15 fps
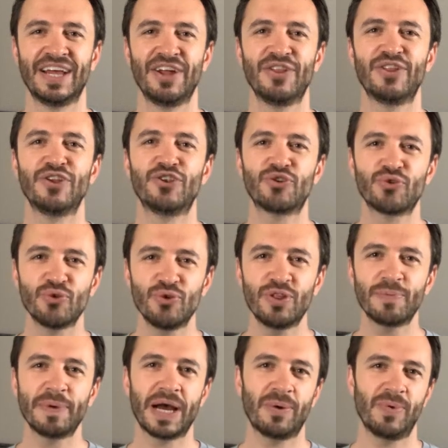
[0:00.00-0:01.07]
The truth
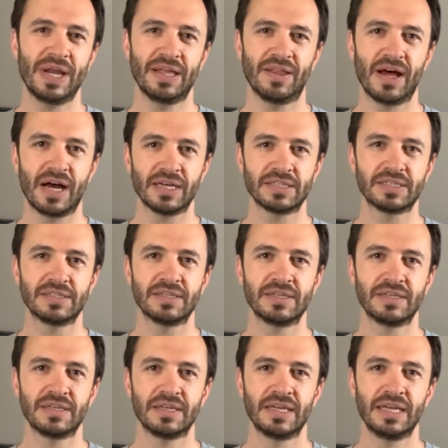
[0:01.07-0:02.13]
about weight loss
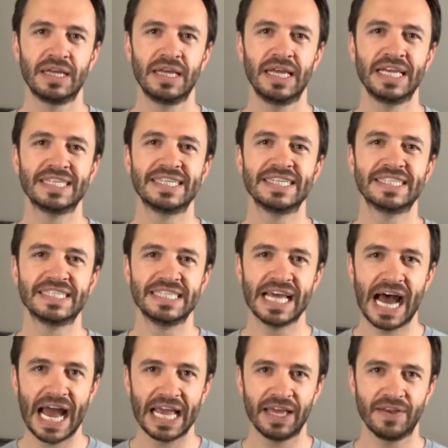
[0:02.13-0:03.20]
is it's
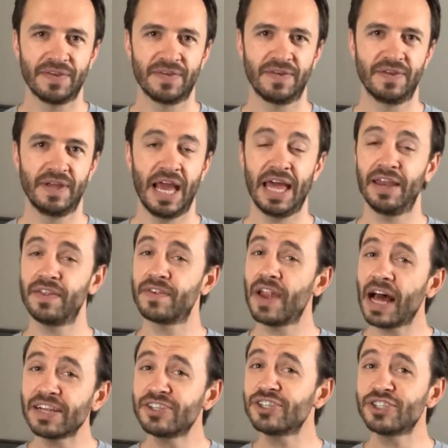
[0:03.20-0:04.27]
diet. And it's
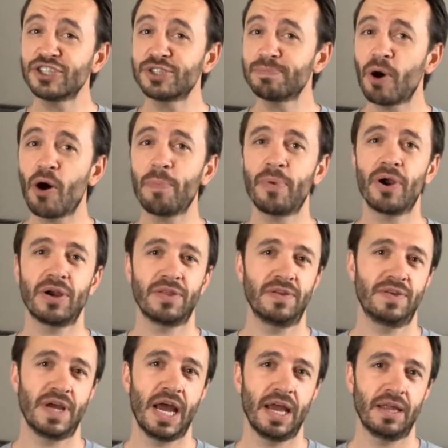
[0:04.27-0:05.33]
not just a small part of the
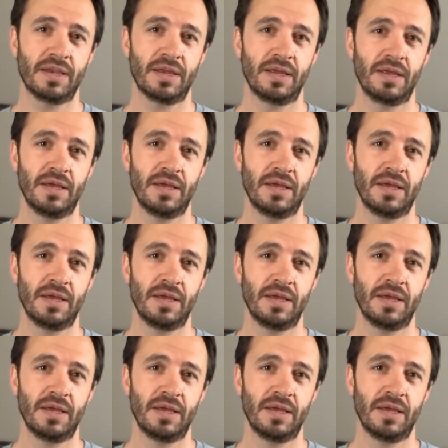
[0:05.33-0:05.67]
diet.